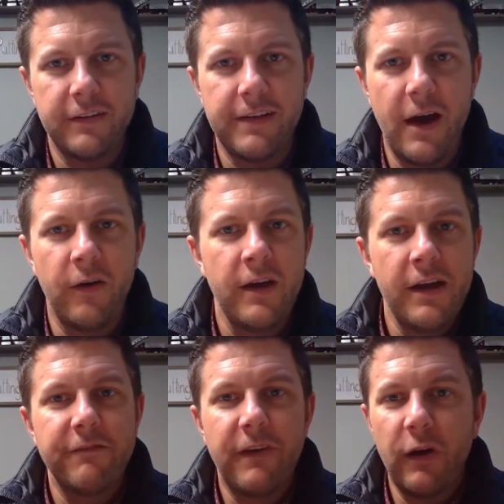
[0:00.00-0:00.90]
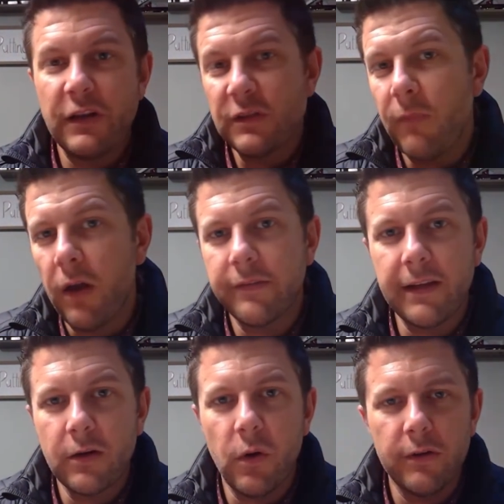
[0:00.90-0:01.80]
Now, very small
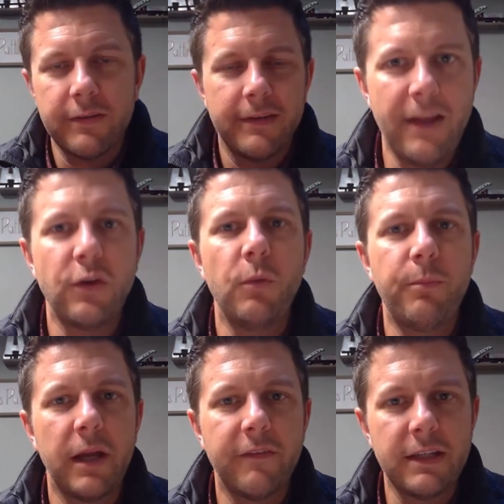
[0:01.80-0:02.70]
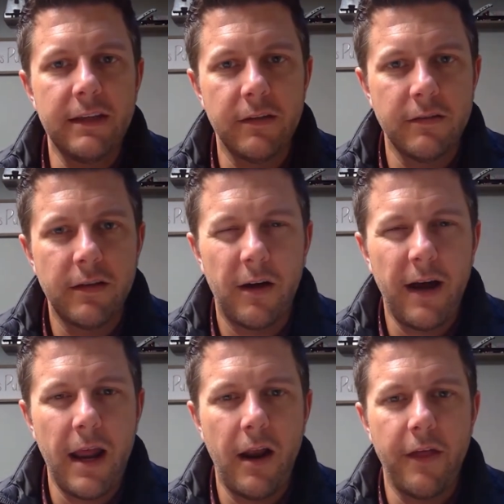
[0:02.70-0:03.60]
sinkholes, not too big of a deal, all
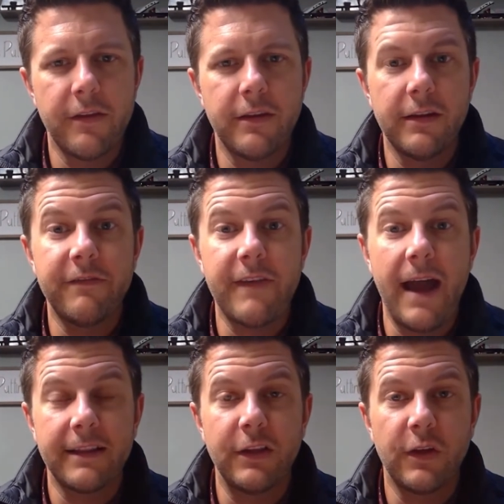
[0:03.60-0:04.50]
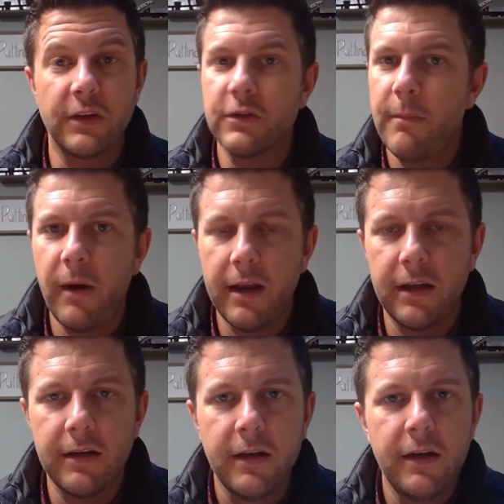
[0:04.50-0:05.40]
right, other than the fact that you can trip on
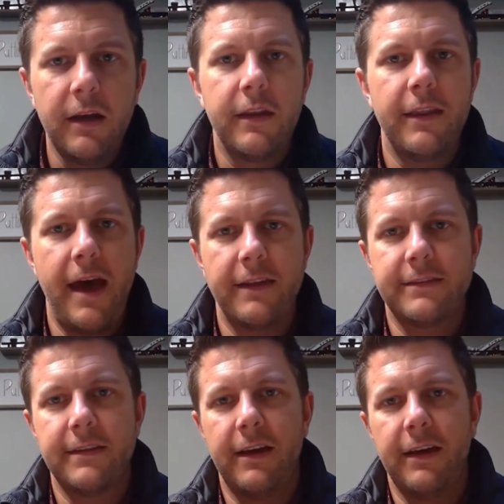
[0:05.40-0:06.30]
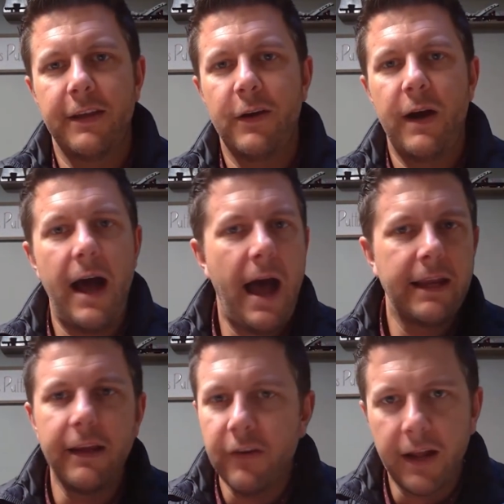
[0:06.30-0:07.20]
it, that a high
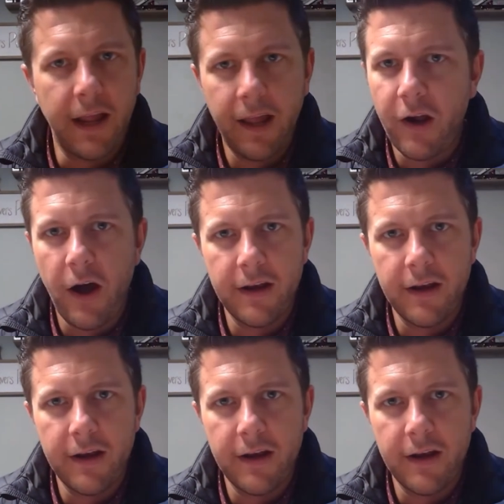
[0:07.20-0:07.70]
heel can get caught